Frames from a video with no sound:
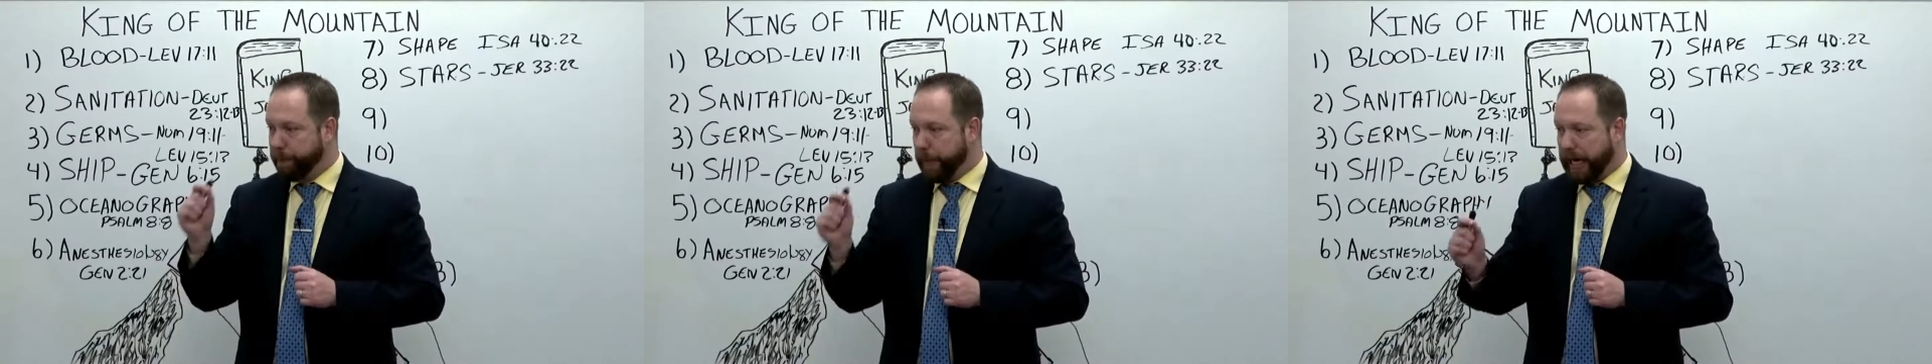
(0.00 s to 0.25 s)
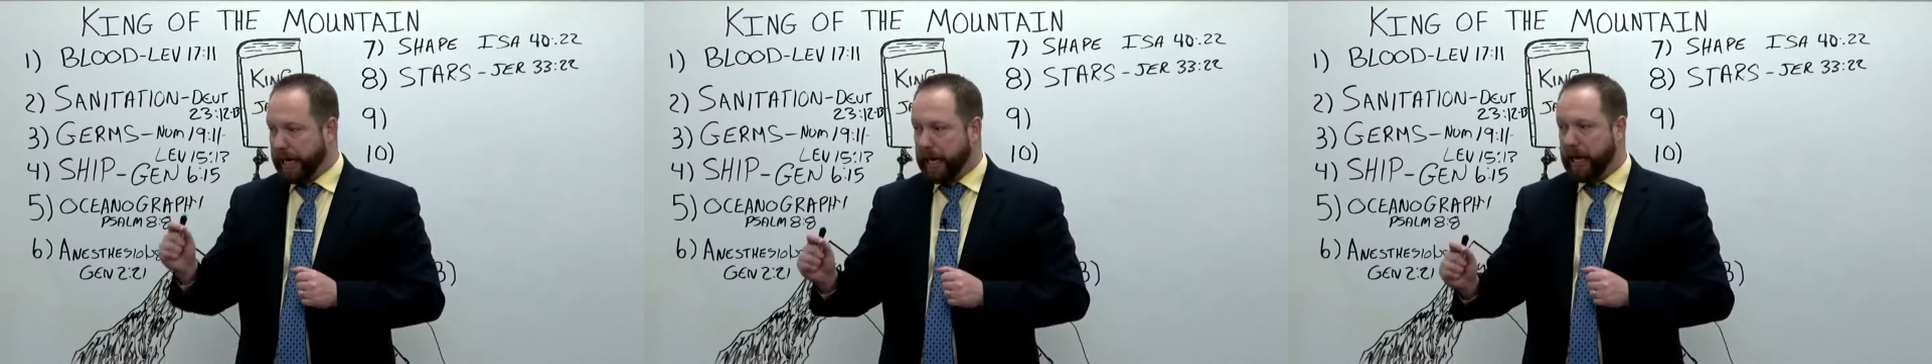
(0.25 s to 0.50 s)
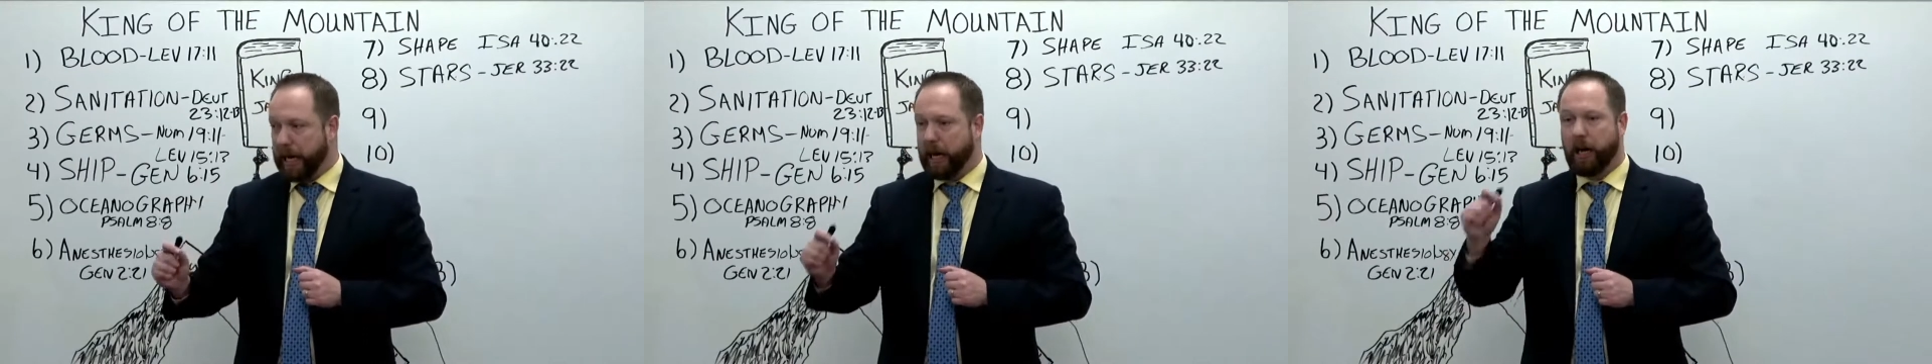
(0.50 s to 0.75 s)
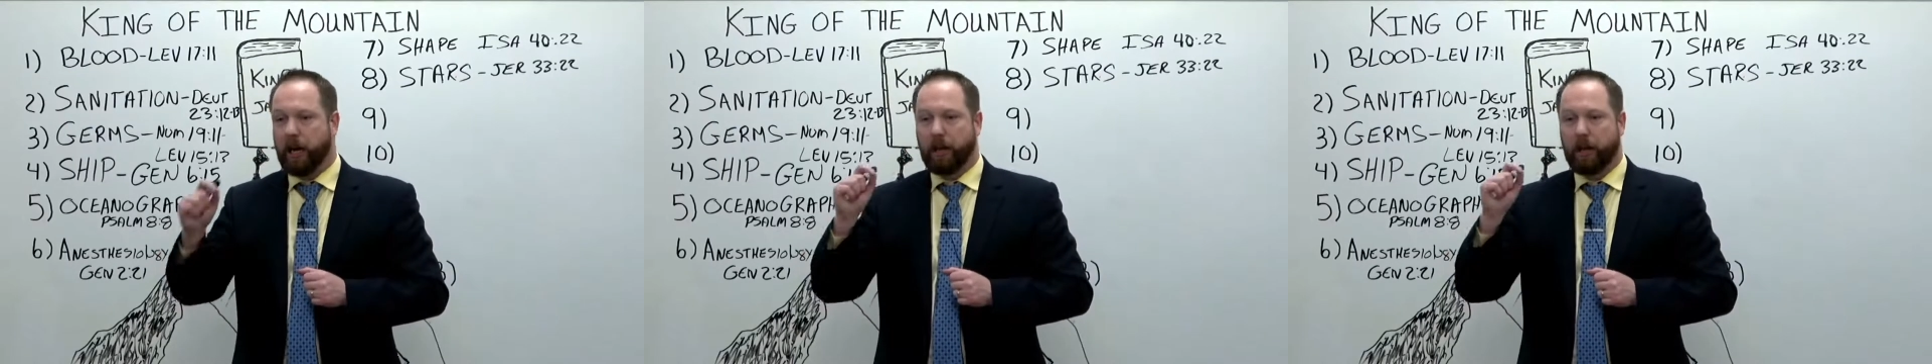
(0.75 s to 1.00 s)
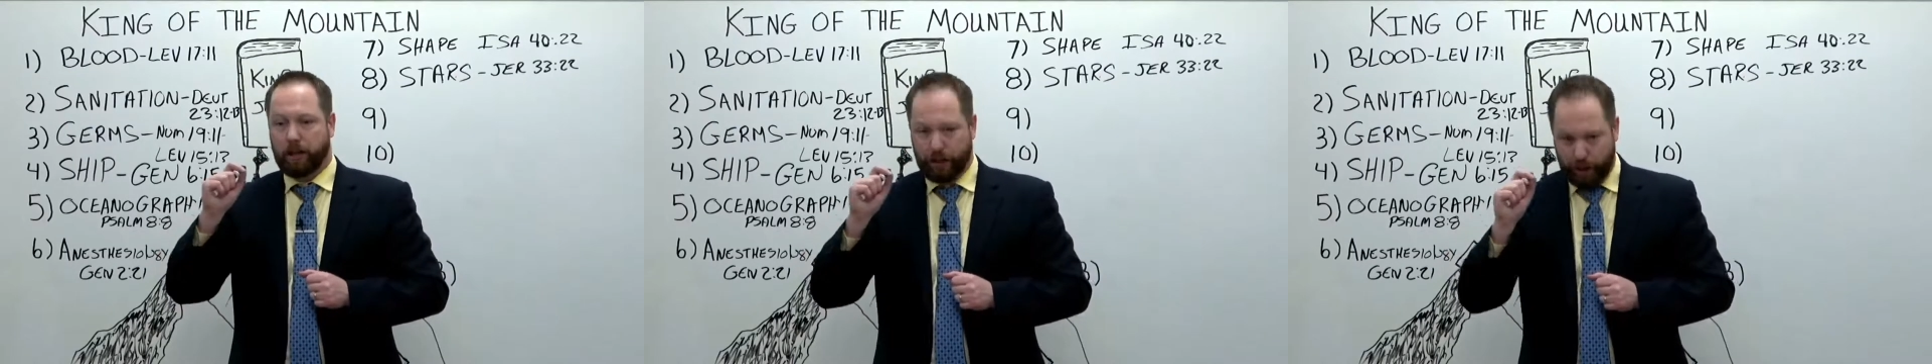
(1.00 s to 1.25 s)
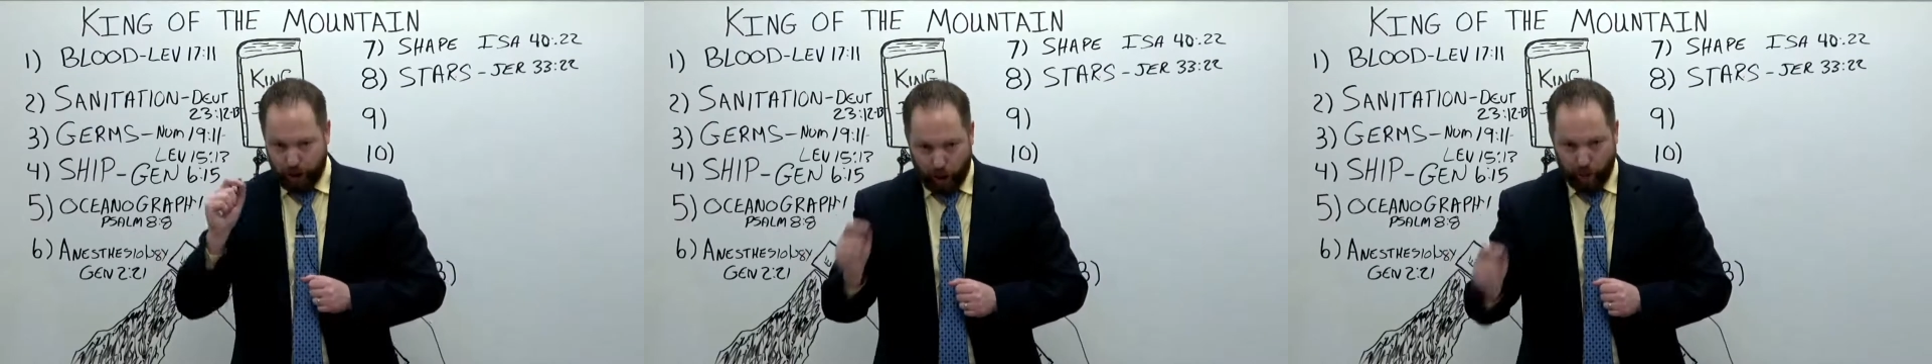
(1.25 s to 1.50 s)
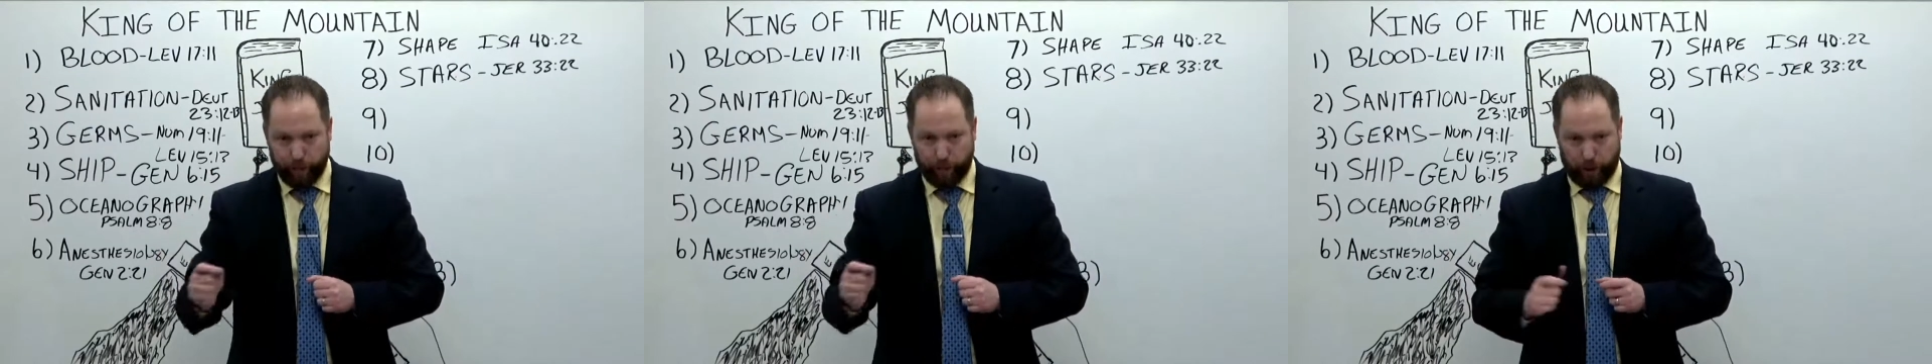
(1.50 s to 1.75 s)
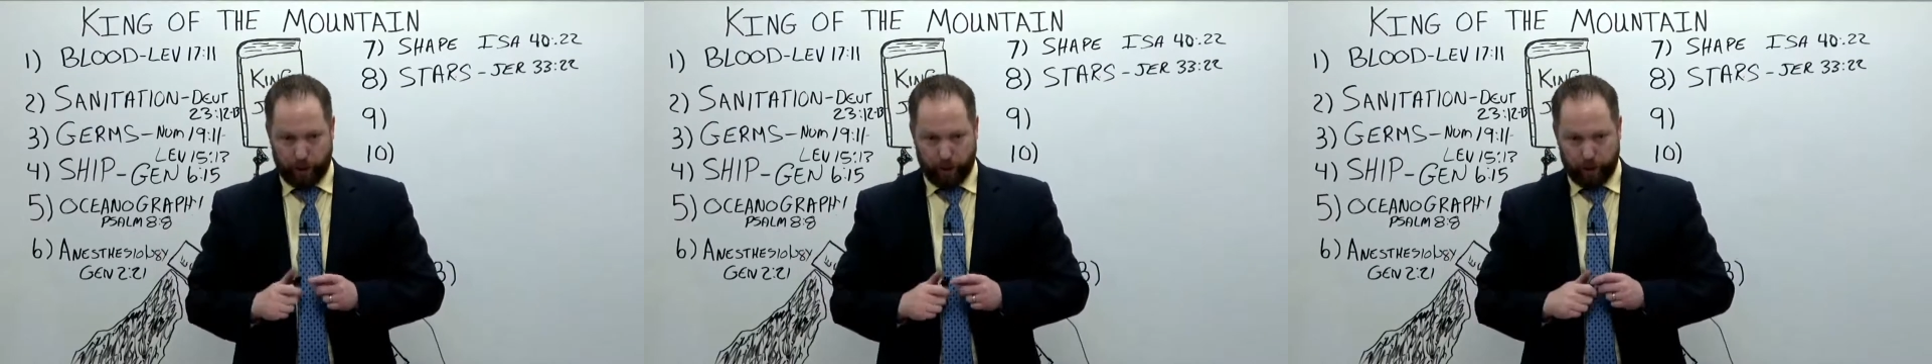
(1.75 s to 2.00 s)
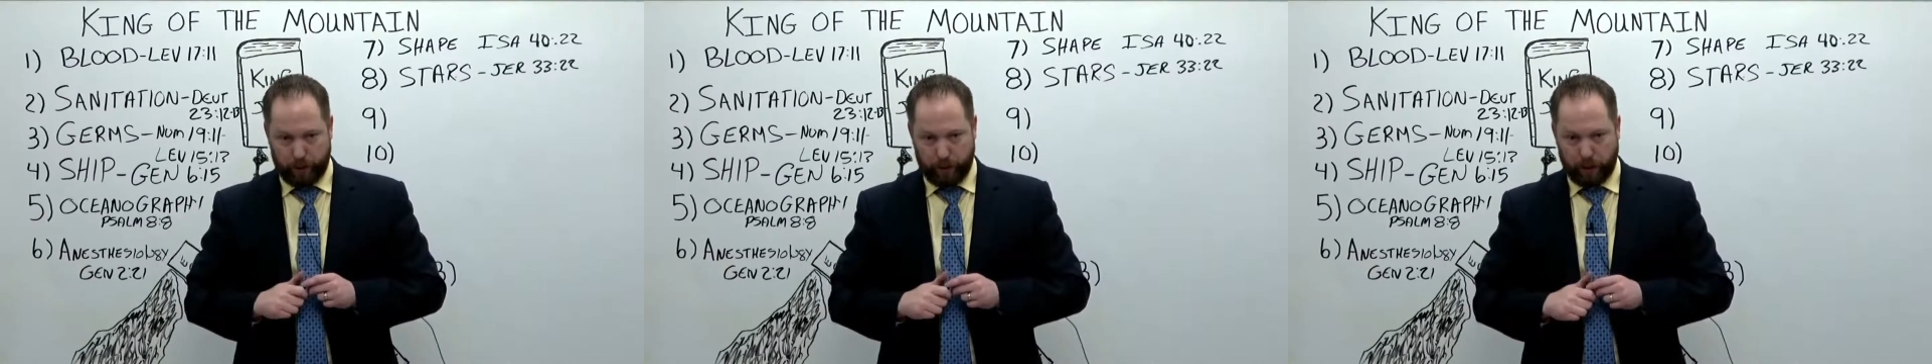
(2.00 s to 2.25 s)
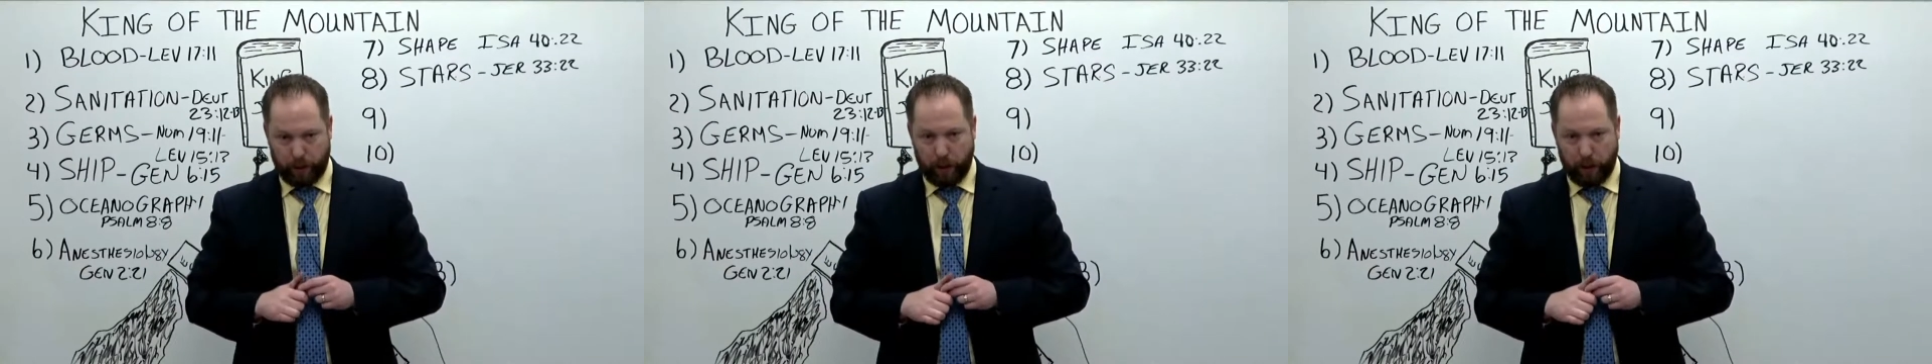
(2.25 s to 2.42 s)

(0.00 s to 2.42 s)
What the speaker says: be numbered.